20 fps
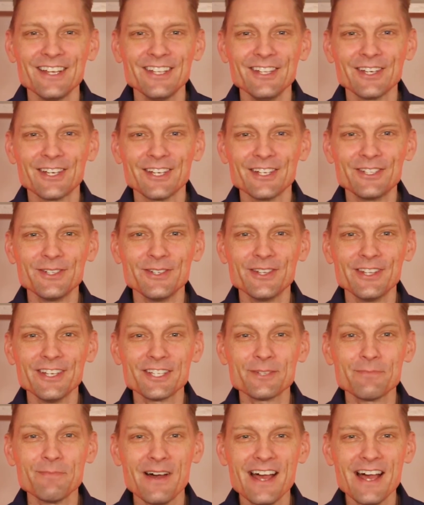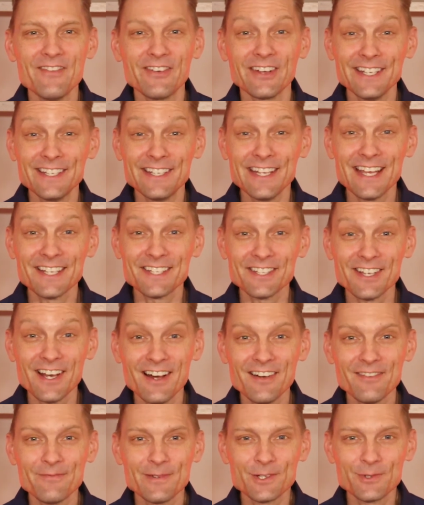You could do this by having a
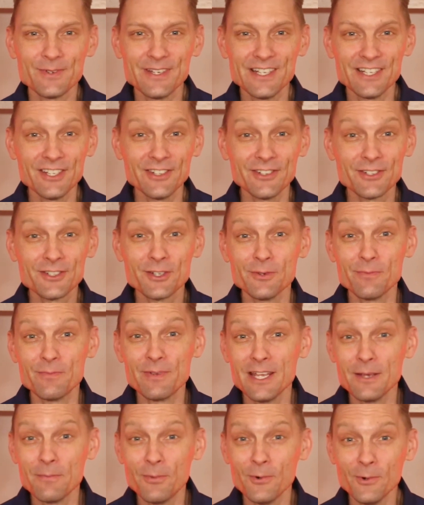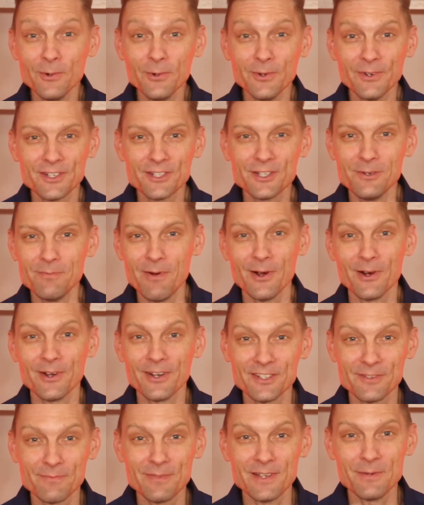dance-off between either 2 people or 2
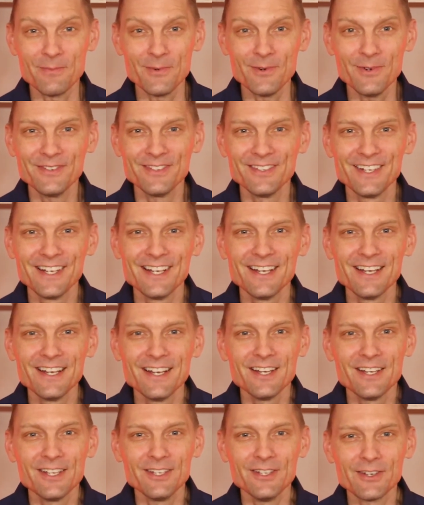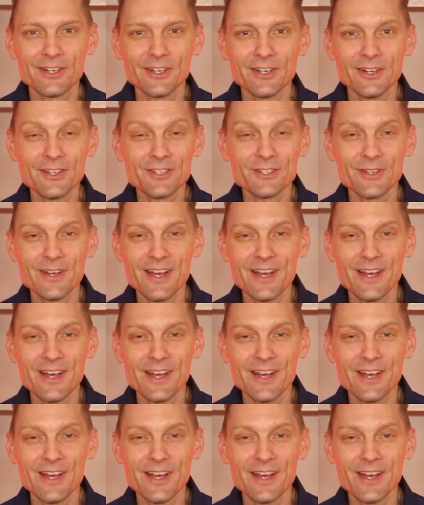parties of people. You could also